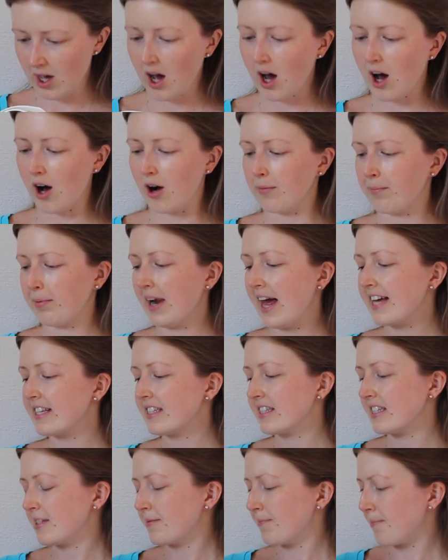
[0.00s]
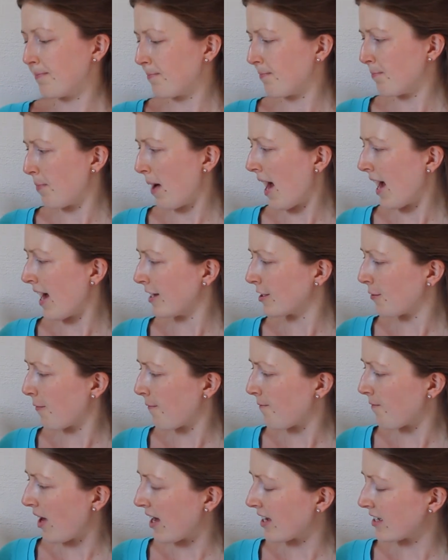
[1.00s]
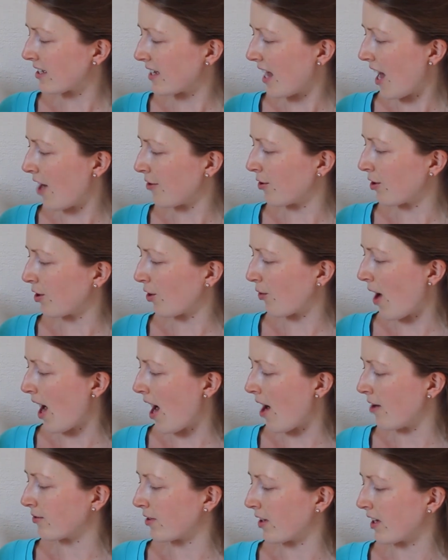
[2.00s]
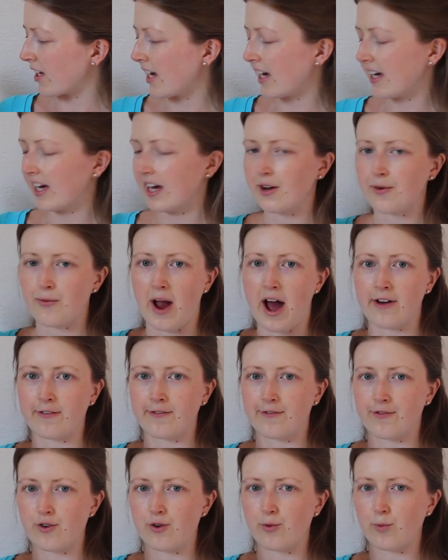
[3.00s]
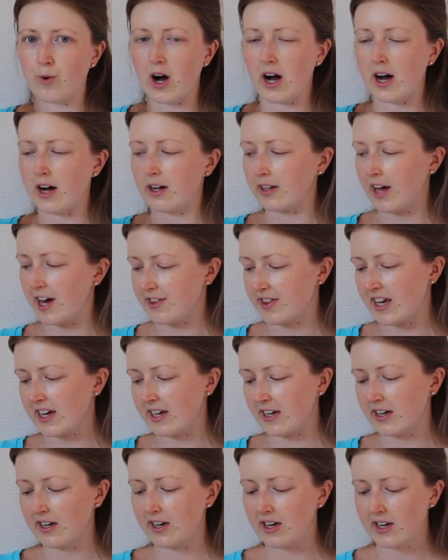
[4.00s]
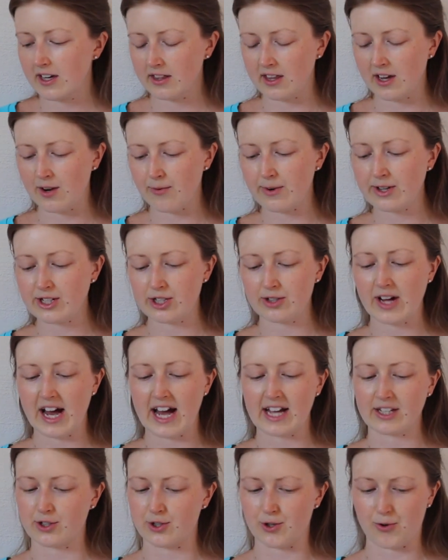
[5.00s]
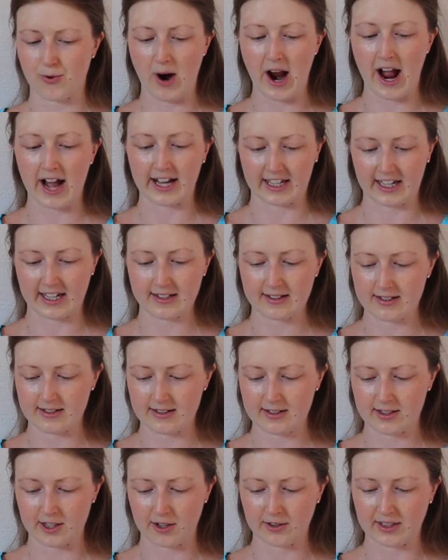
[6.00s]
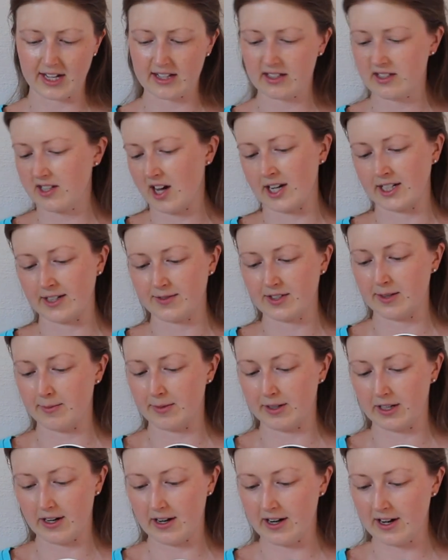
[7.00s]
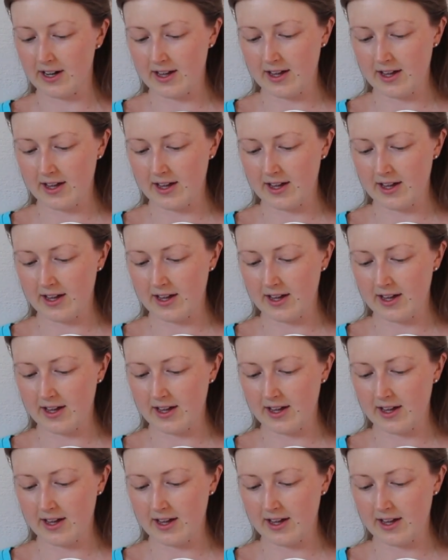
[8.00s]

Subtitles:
I'll place this page face down on the ground and kick it around for a while. I think the original has drag it, so that's kind of similar.